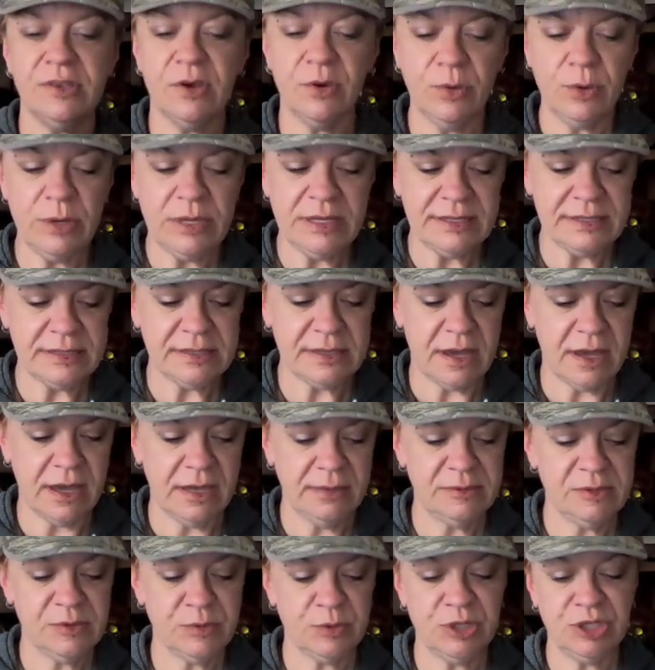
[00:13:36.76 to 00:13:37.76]
always
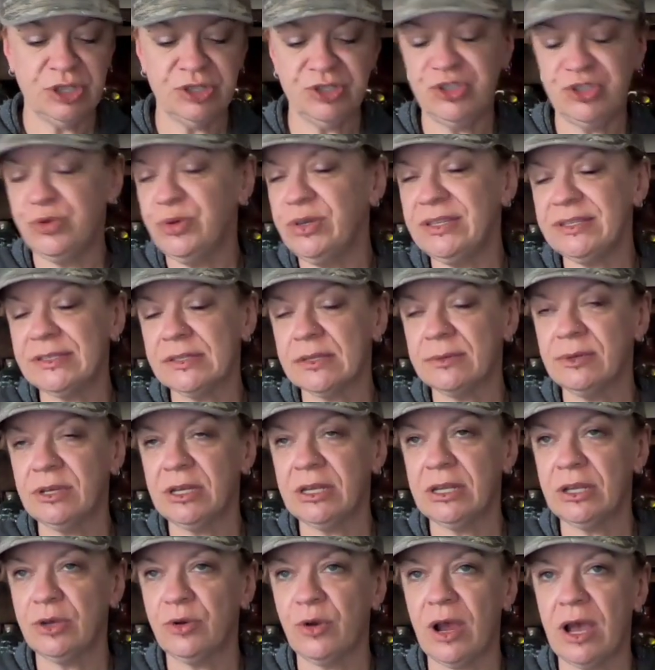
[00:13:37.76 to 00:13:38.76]
times when you're doing some
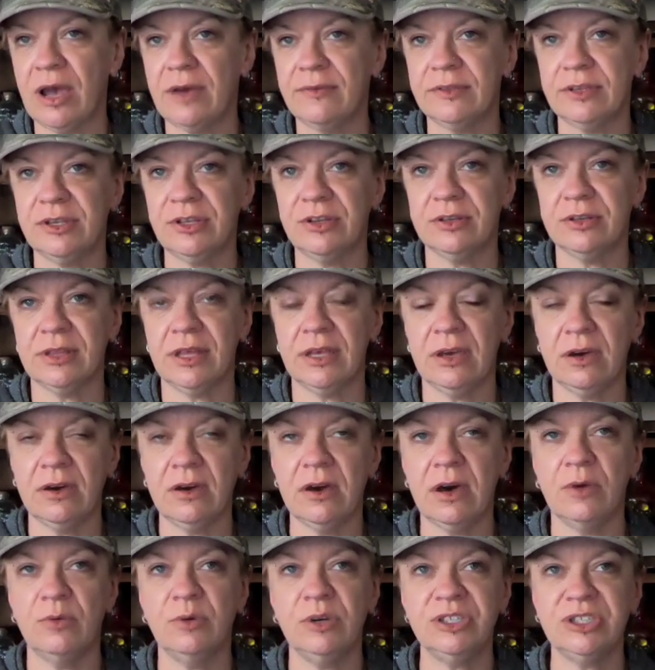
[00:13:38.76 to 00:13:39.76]
kind of craft and you're like, oh,
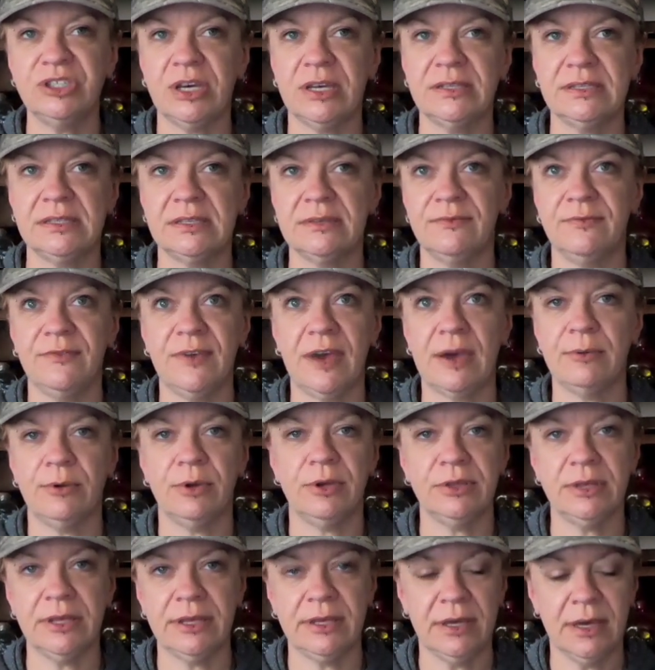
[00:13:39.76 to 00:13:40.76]
I wish I had some
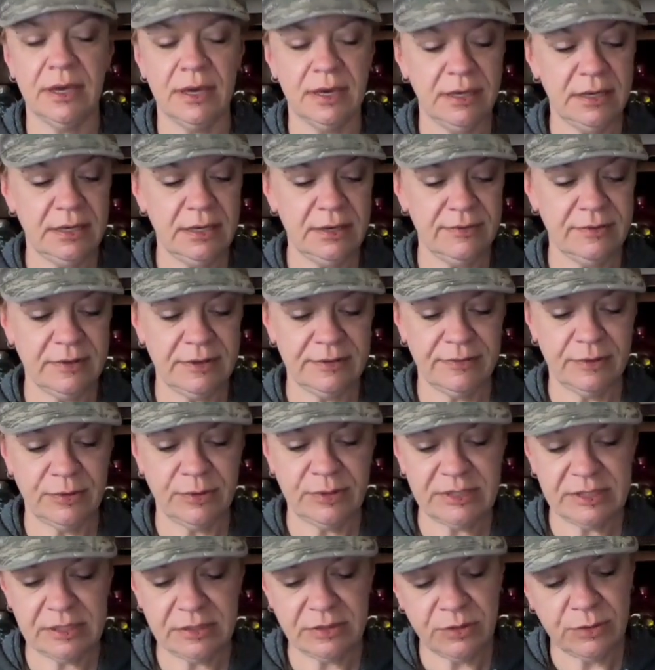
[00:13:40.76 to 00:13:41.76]
fabric. Like, even if it
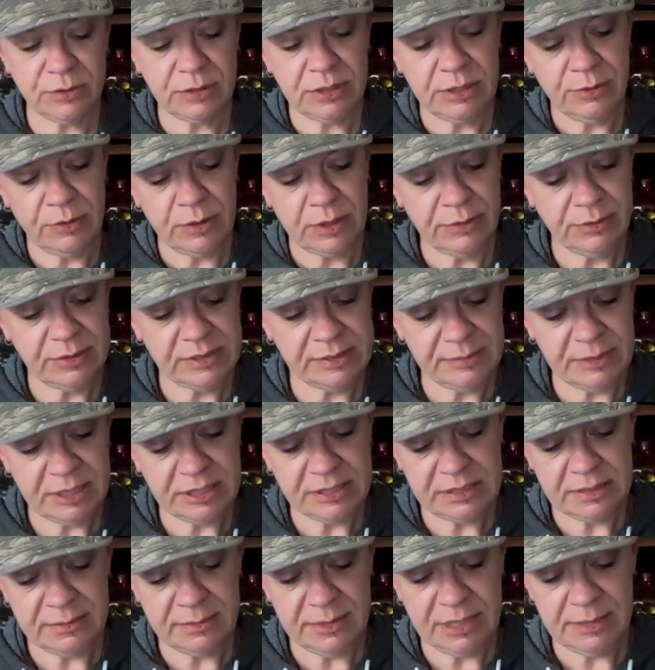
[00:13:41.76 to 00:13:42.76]
wasn't totally what it was
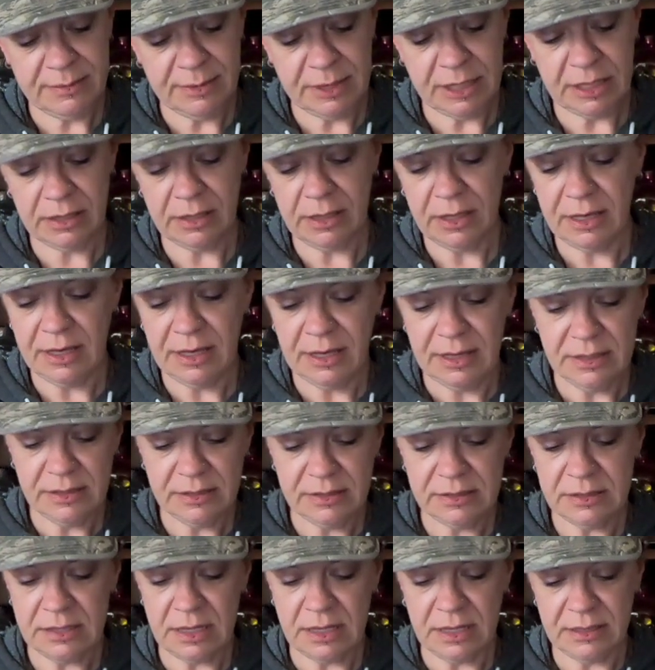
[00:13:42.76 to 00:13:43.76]
meant to be. But
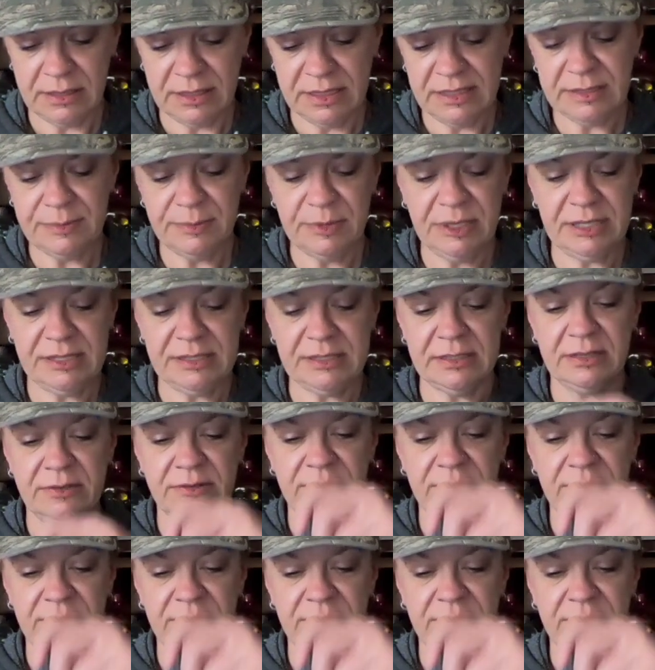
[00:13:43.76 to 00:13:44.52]
it's a nice piece, and it